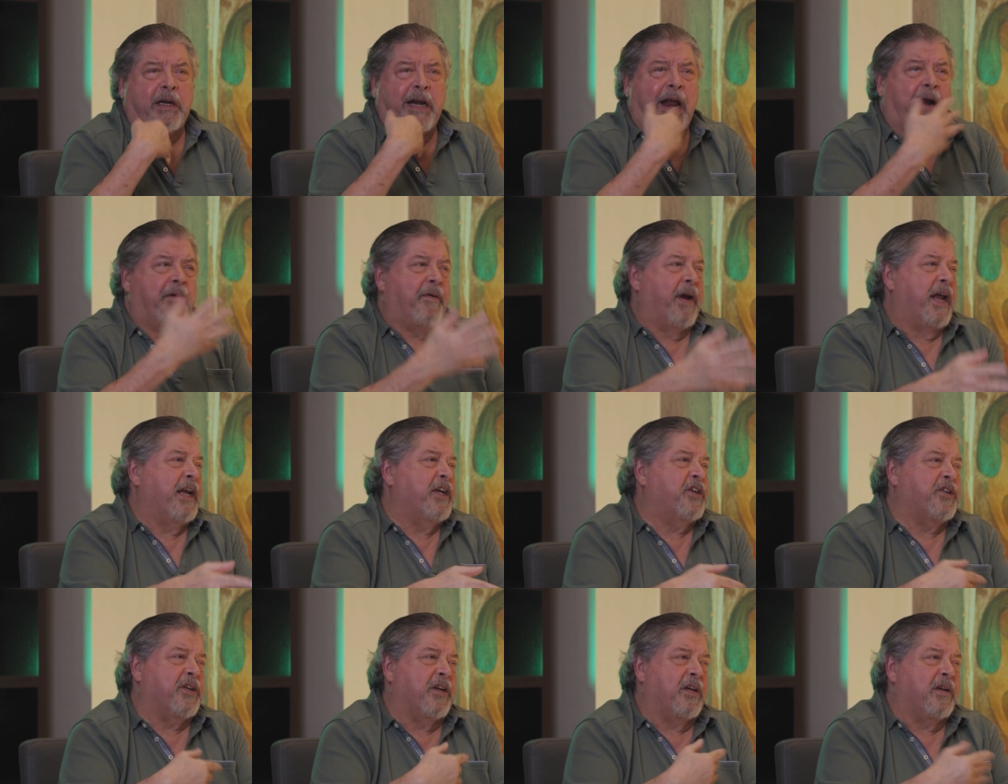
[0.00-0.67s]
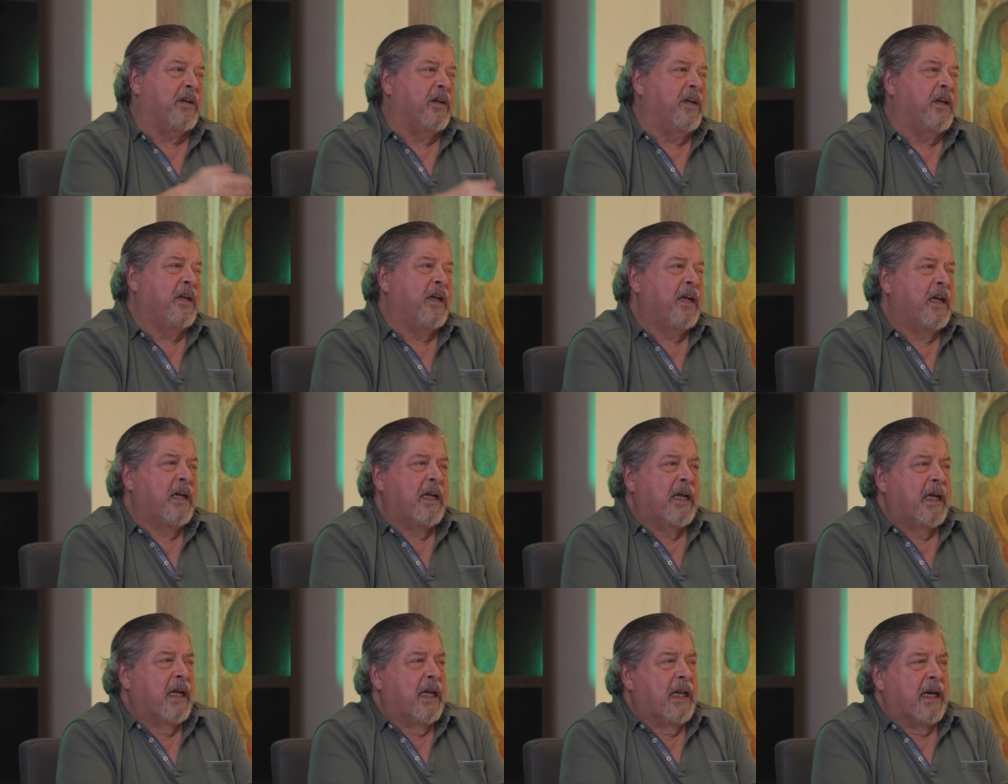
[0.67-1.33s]
narration
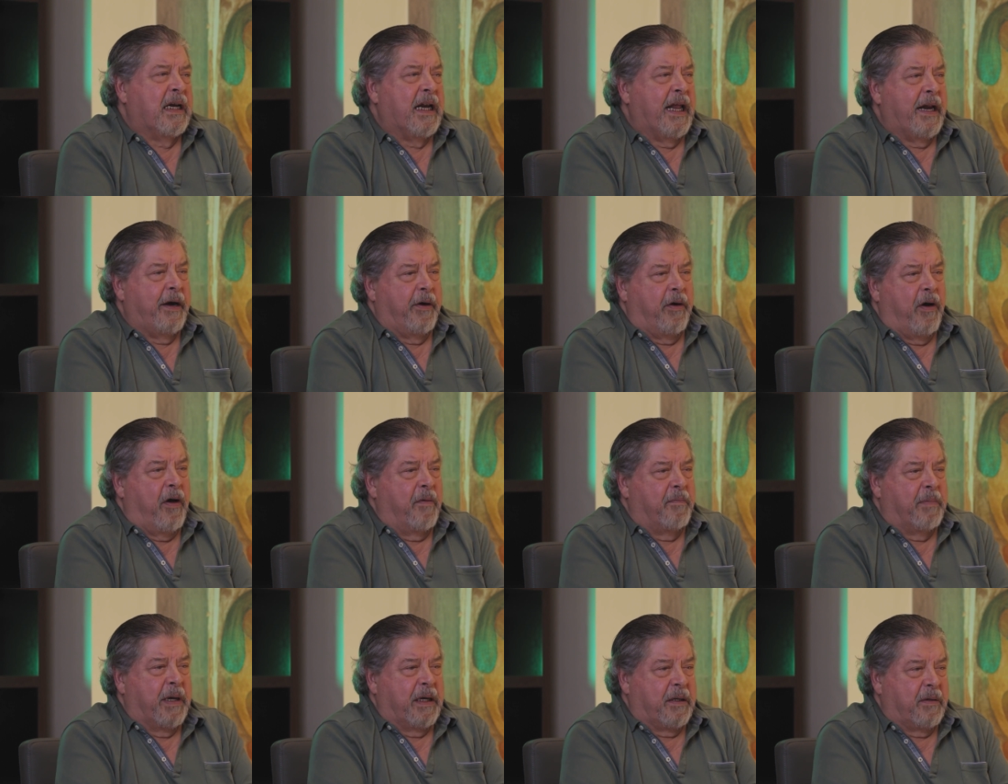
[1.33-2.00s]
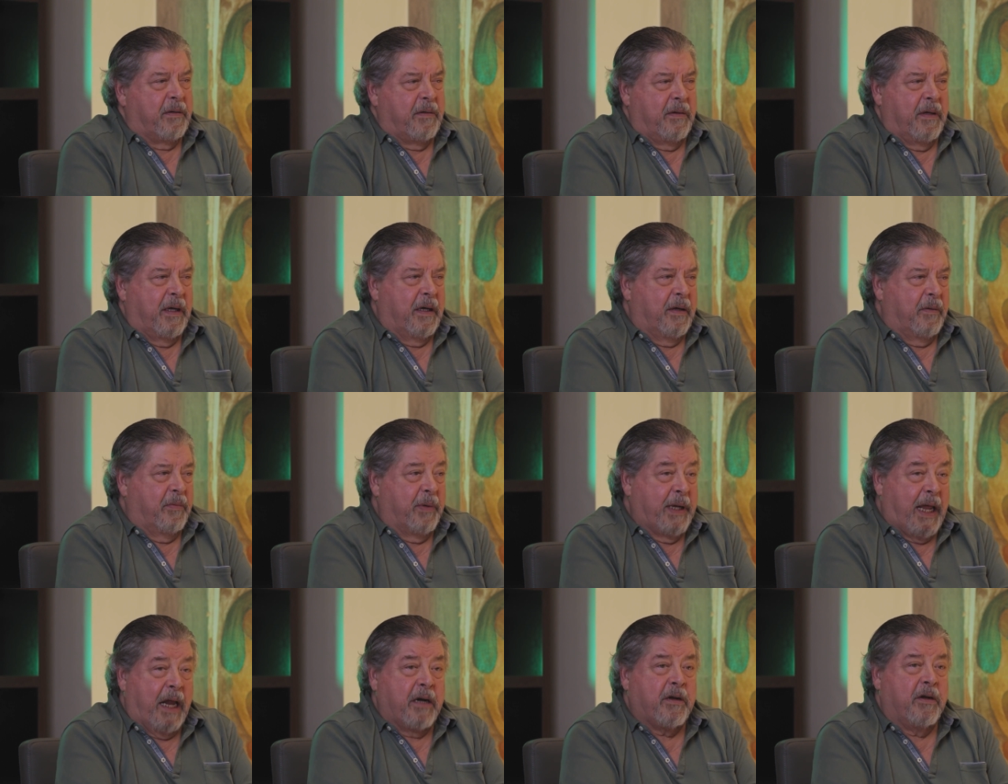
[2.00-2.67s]
later on, but. Uh, we
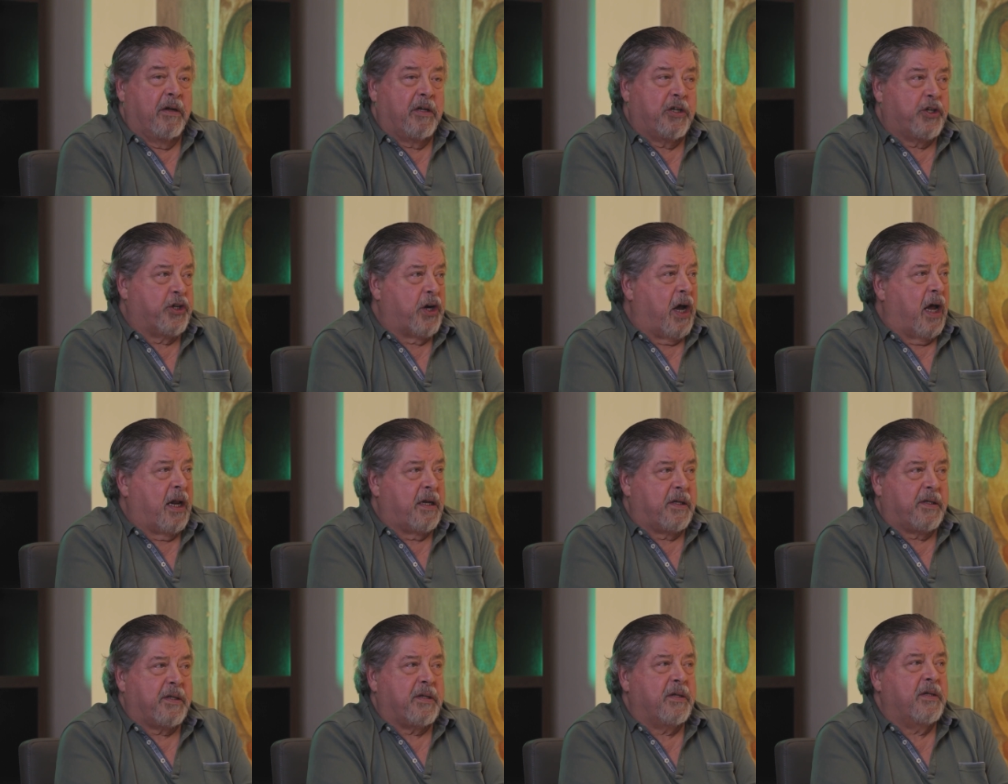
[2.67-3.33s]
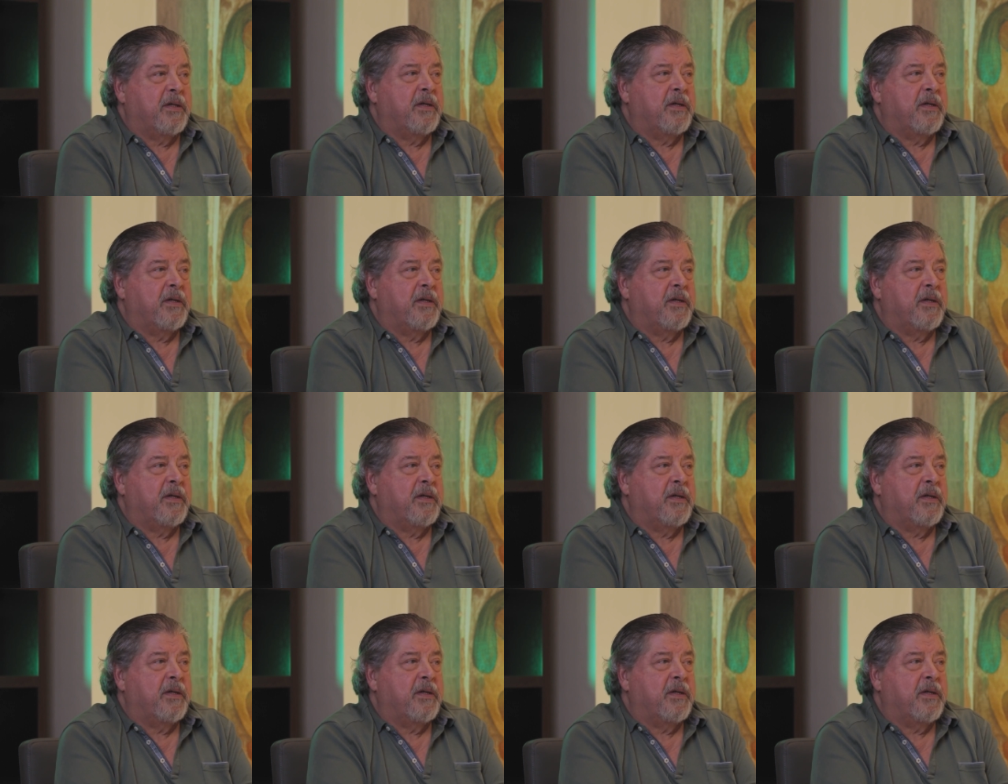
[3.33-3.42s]
had good shots,